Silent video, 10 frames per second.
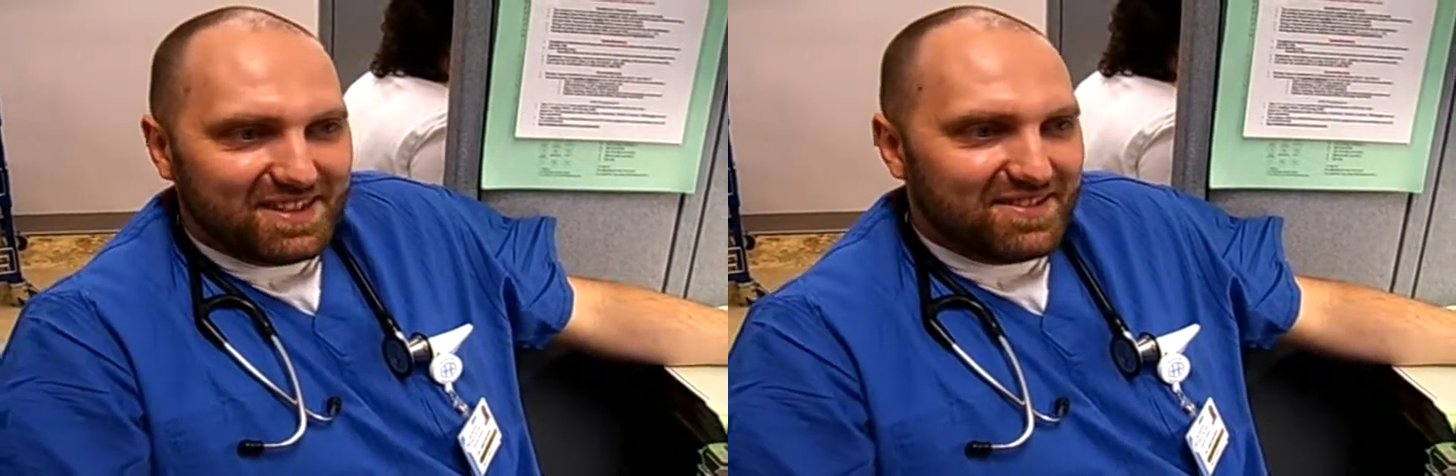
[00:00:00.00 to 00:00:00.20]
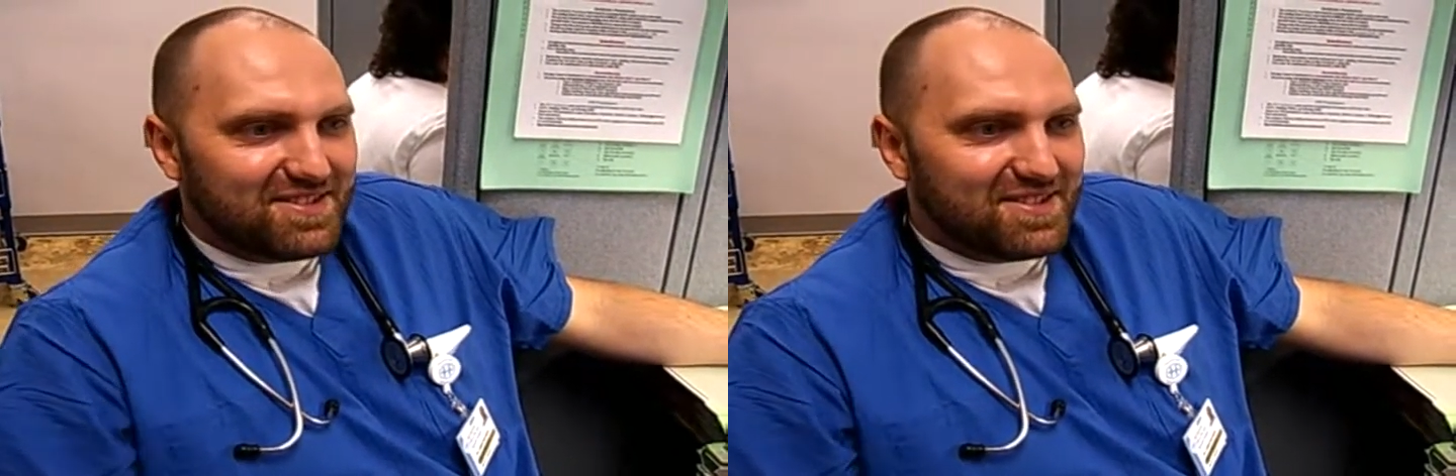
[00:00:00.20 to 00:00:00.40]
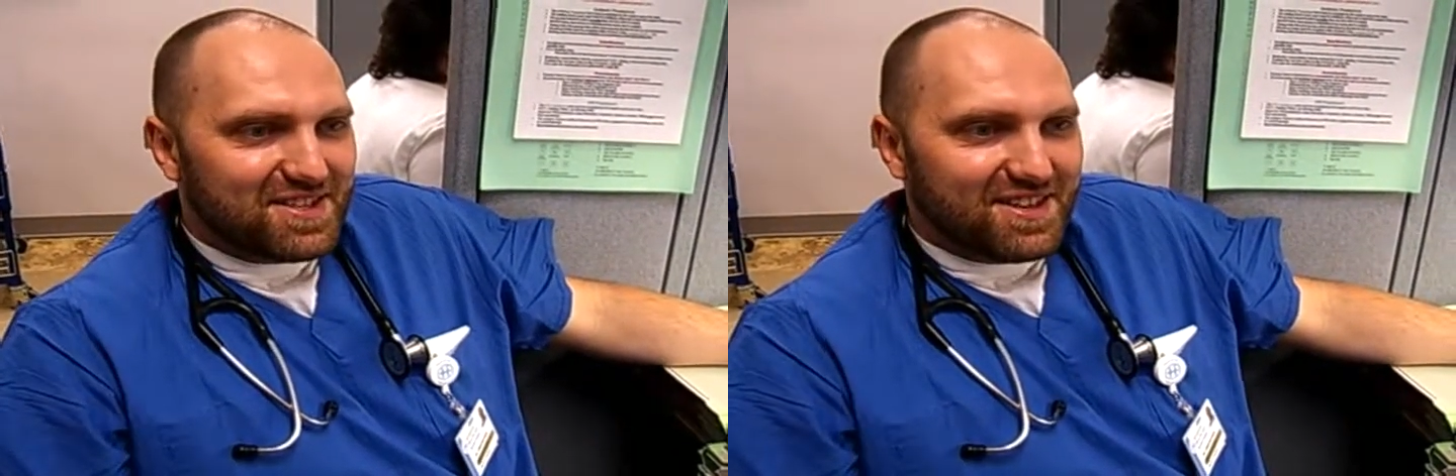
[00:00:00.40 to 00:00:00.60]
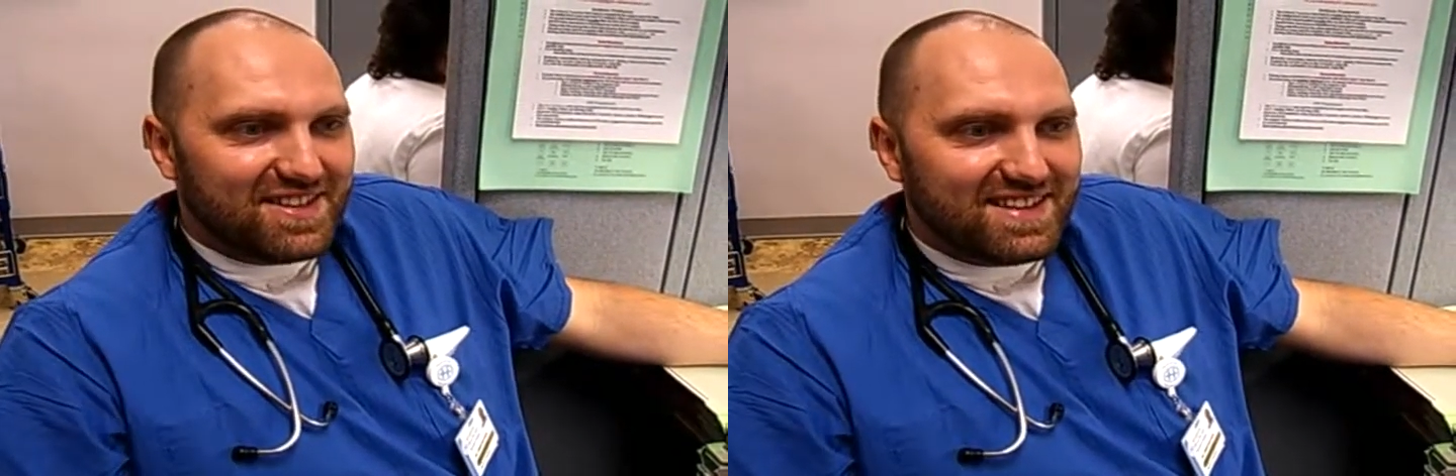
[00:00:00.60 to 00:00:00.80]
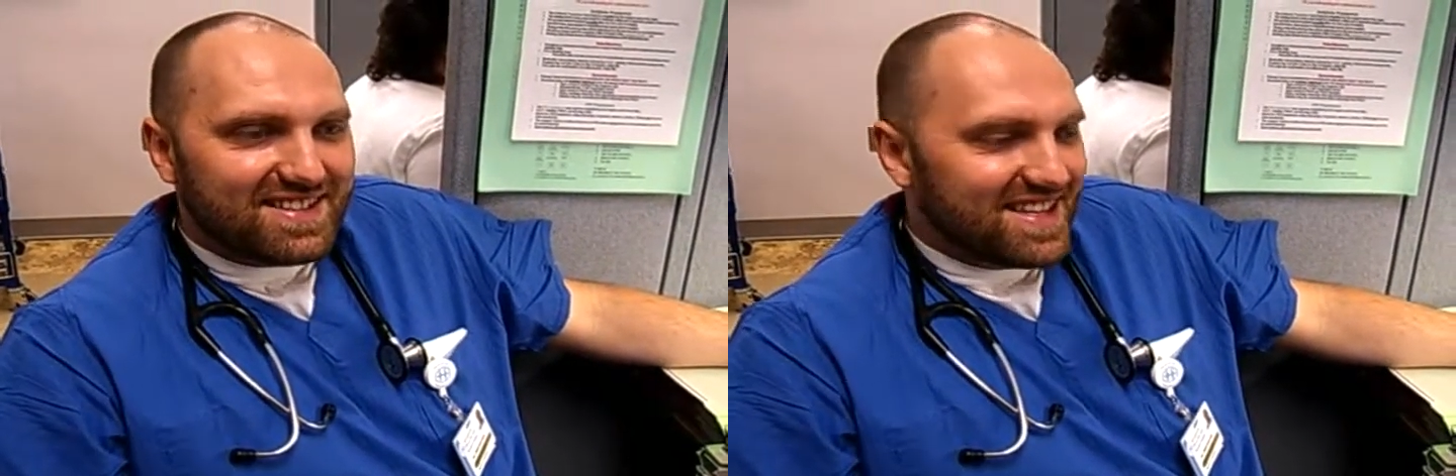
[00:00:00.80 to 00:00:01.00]
closed her chart,
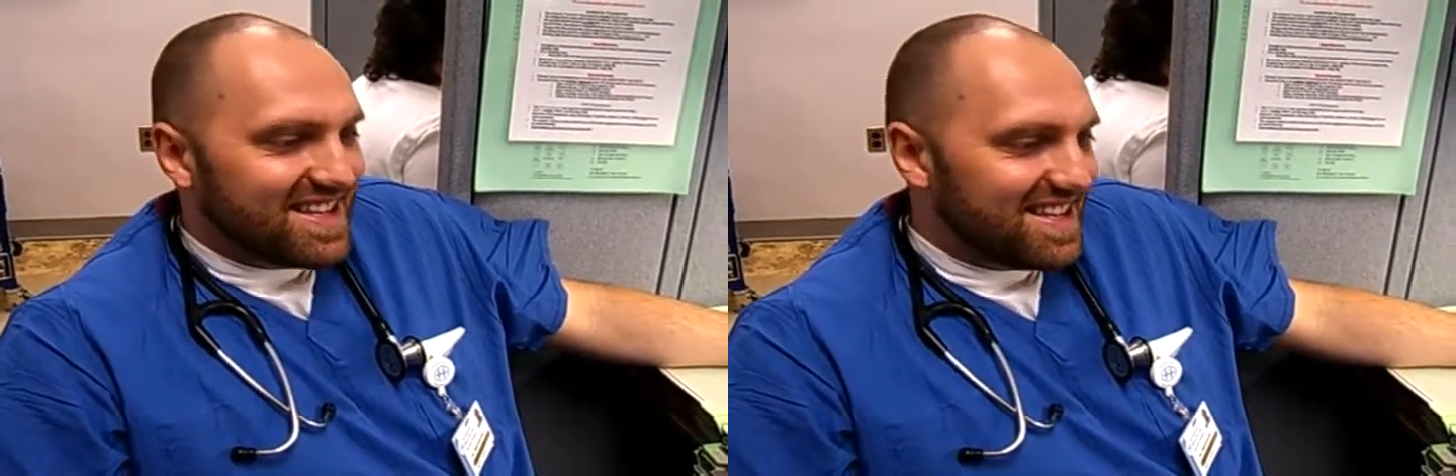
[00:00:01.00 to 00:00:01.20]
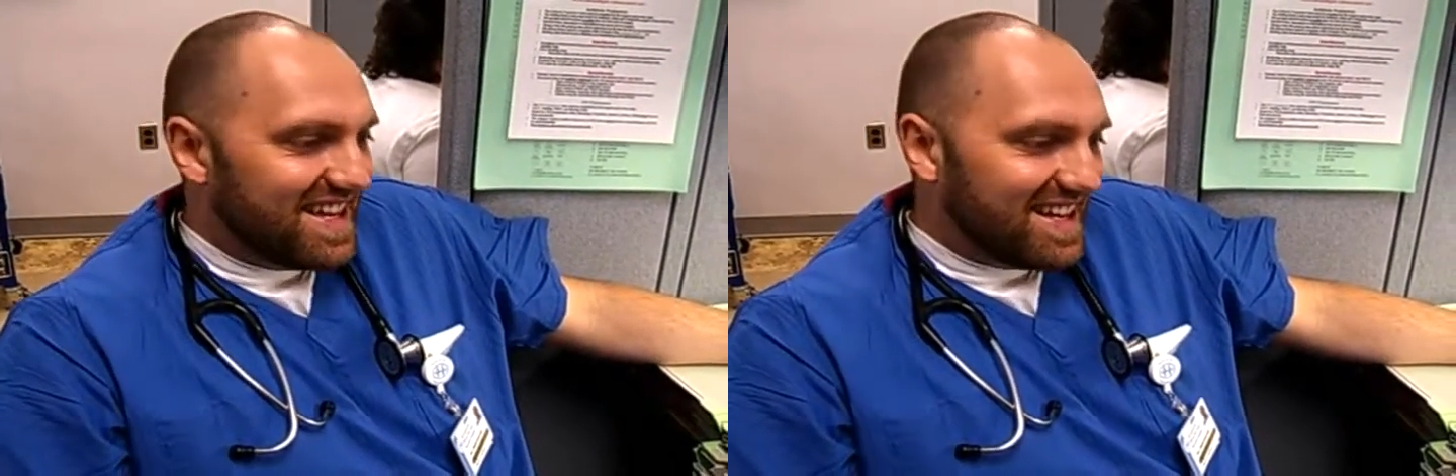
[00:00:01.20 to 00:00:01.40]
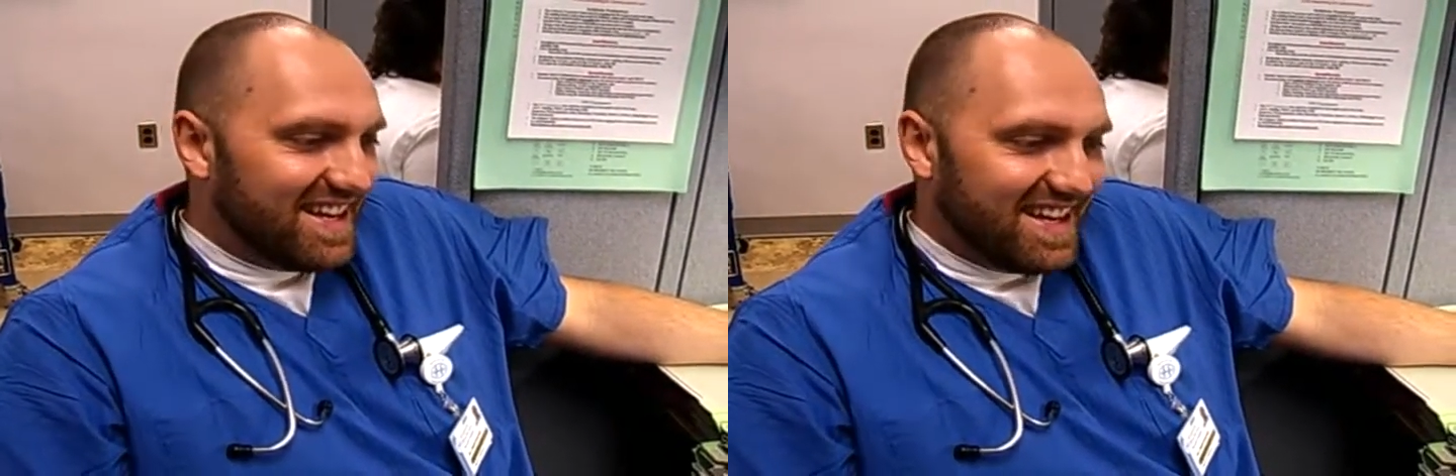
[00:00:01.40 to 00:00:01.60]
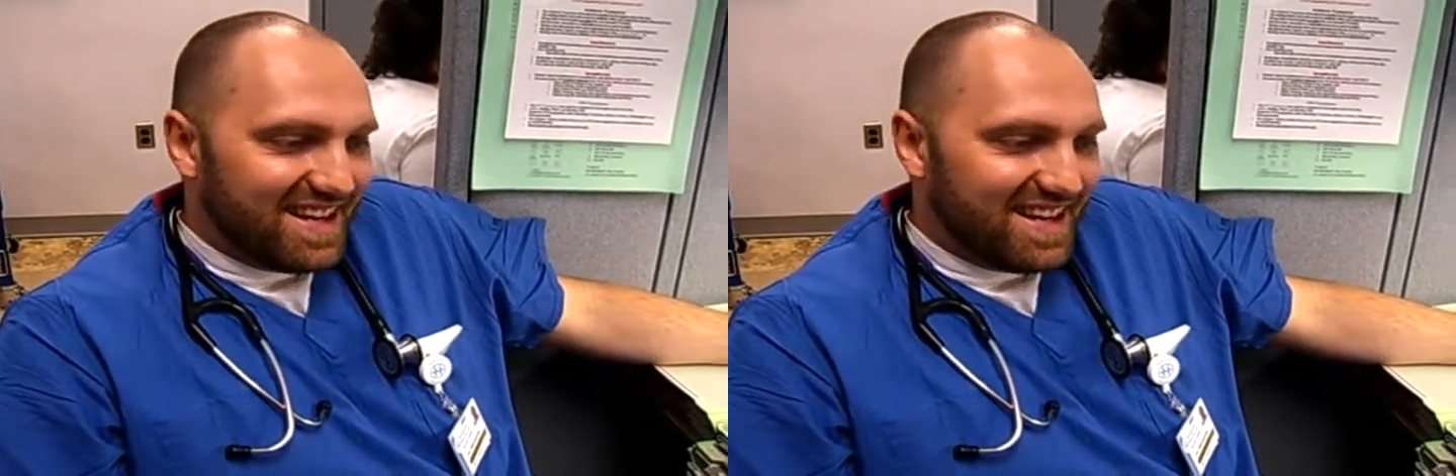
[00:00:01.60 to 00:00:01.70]
and that was the end of that.